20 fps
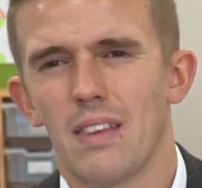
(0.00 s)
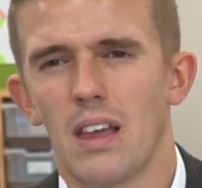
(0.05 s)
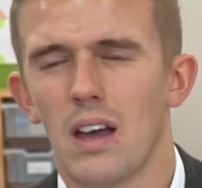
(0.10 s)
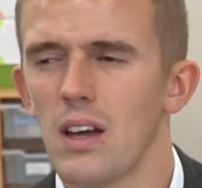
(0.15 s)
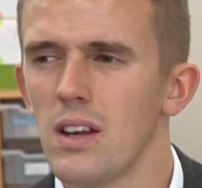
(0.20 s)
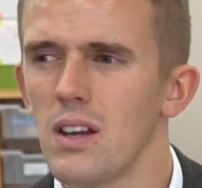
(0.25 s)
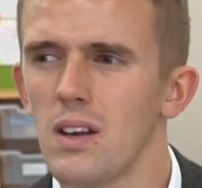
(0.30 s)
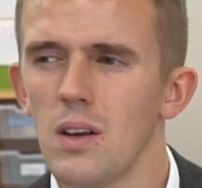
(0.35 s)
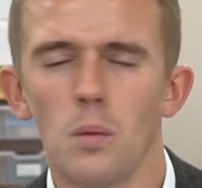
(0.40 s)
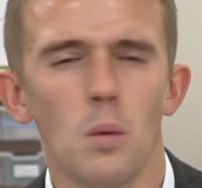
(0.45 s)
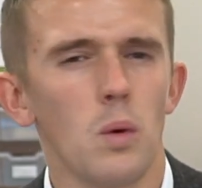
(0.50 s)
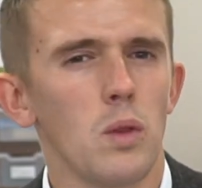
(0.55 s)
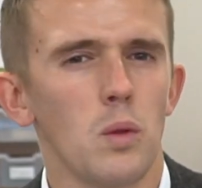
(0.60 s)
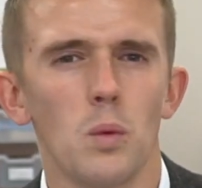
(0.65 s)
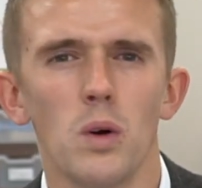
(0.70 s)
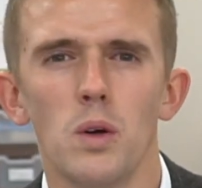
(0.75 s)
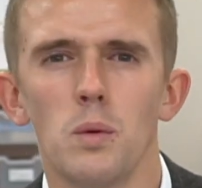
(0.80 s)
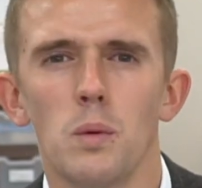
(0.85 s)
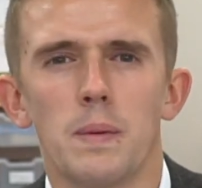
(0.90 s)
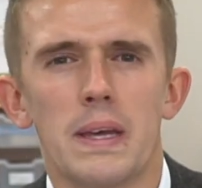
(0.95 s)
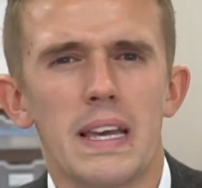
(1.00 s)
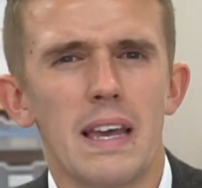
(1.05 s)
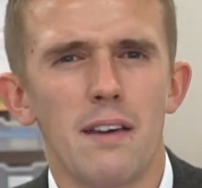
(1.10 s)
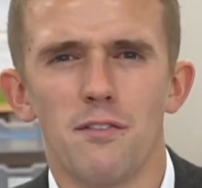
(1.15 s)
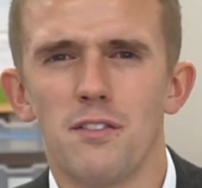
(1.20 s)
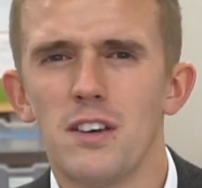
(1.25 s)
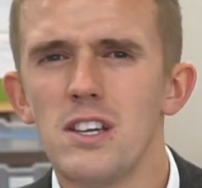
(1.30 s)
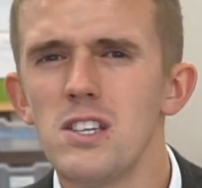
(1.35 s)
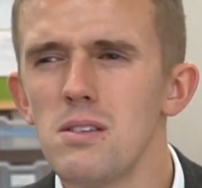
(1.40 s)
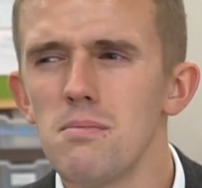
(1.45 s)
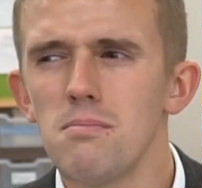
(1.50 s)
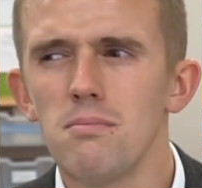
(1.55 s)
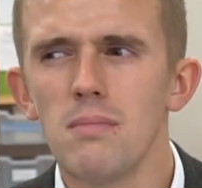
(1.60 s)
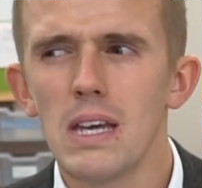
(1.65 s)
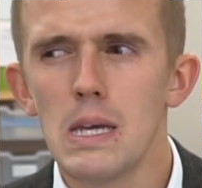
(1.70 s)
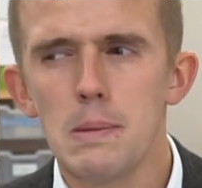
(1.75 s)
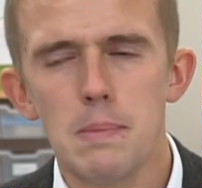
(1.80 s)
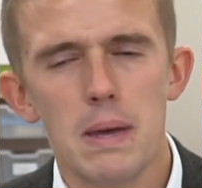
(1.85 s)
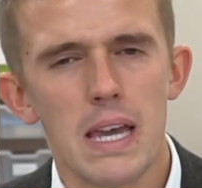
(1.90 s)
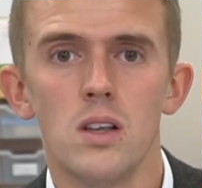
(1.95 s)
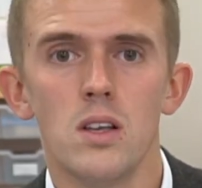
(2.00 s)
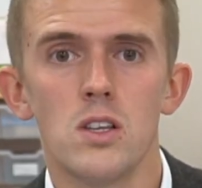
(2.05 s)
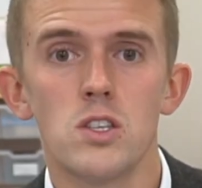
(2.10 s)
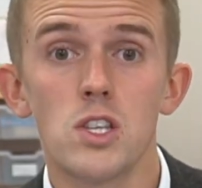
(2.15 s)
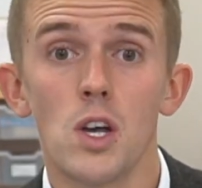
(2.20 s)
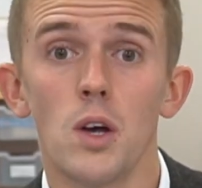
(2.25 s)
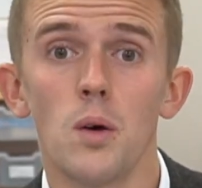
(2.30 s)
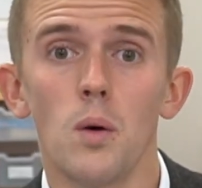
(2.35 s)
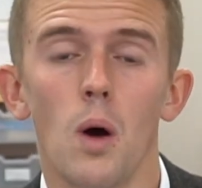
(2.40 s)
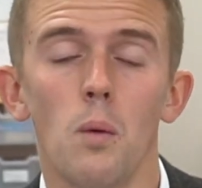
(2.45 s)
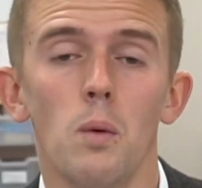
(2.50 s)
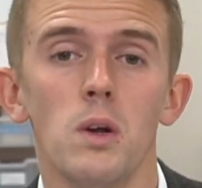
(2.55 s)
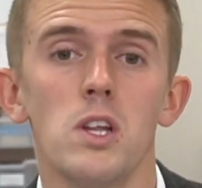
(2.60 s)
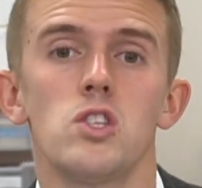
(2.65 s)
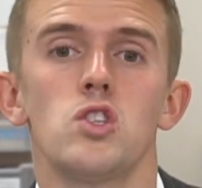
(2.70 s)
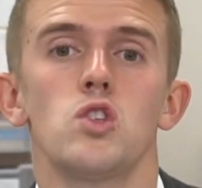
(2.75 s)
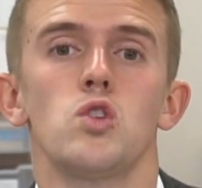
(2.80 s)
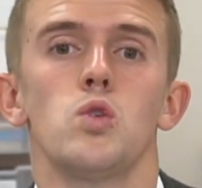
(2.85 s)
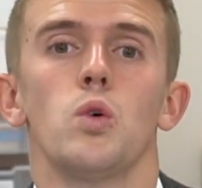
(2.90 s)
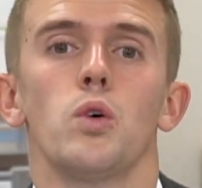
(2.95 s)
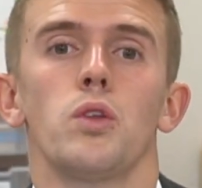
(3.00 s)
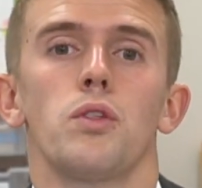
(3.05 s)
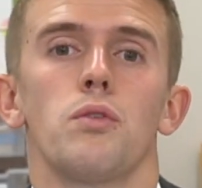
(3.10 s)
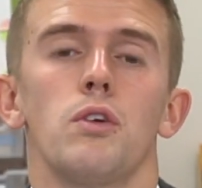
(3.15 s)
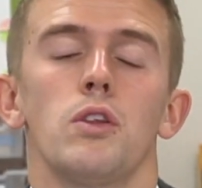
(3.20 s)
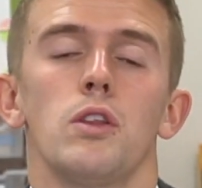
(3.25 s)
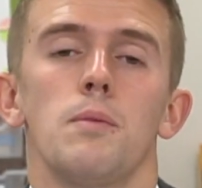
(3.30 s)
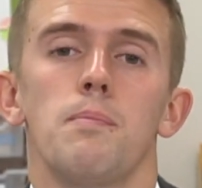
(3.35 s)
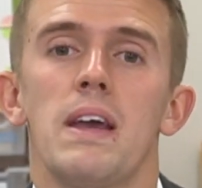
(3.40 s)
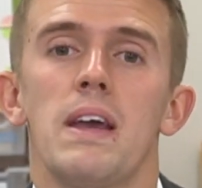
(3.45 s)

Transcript: I don't know what the word would be, efficient maybe? So I wanted to talk through the